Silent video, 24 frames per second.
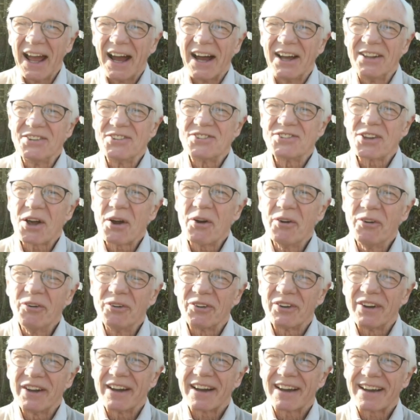And
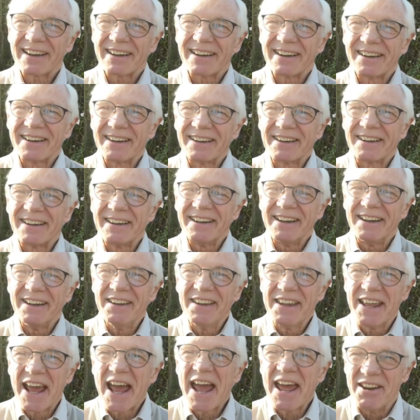so,
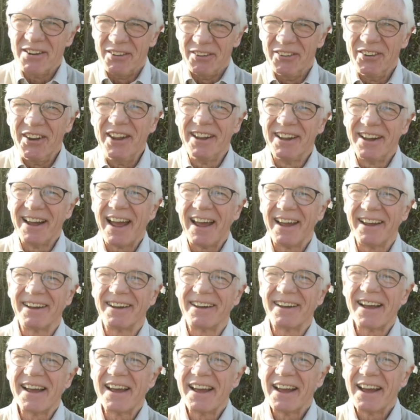in the end,
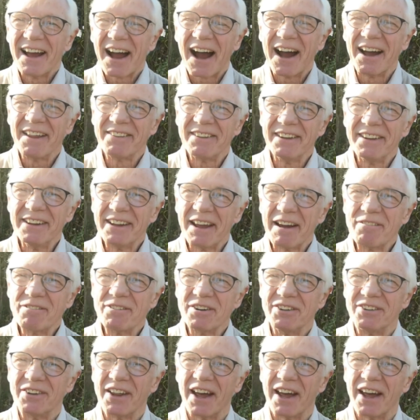I think every